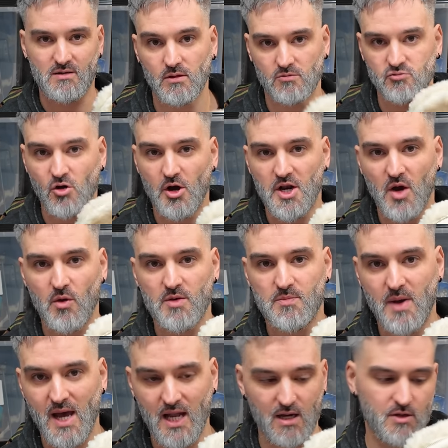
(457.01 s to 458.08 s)
Rhino and
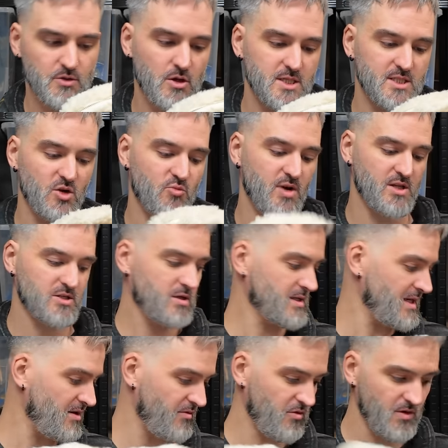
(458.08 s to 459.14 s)
Pell. Nice little brand to look
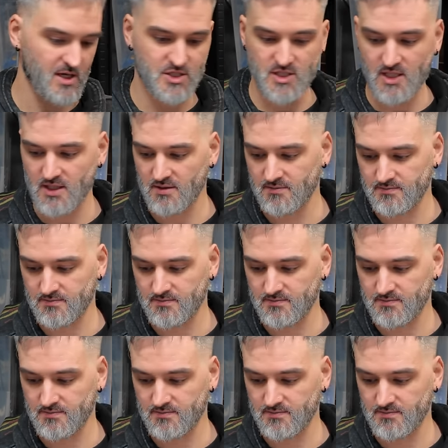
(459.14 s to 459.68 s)
out for, actually.